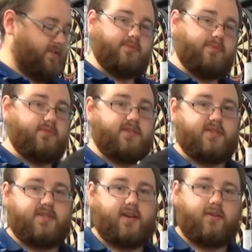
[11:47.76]
This was
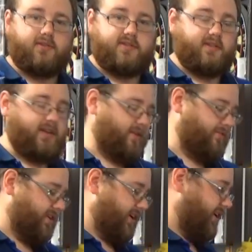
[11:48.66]
just a constant
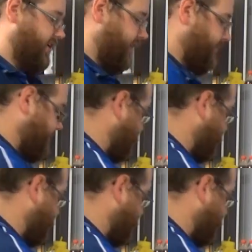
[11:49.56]
everyday hat.